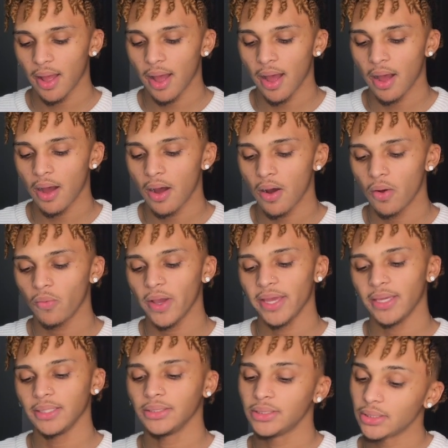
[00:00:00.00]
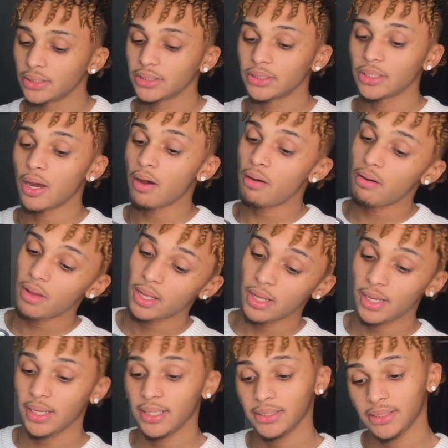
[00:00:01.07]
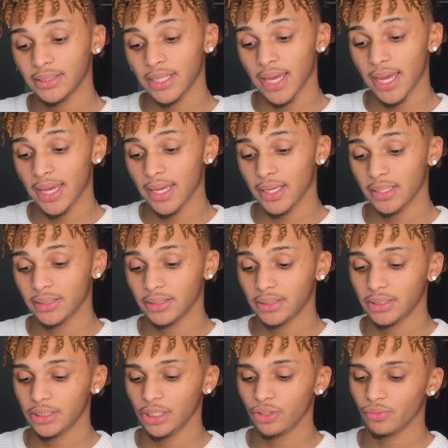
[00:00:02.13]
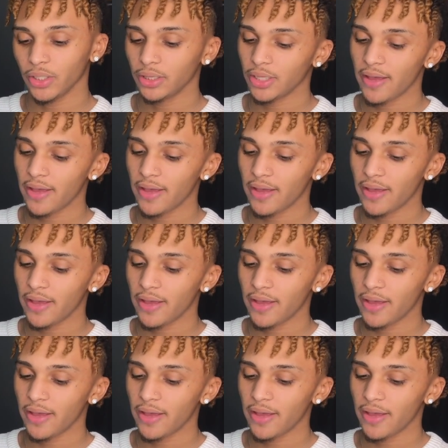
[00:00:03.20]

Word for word: I always saw us as secret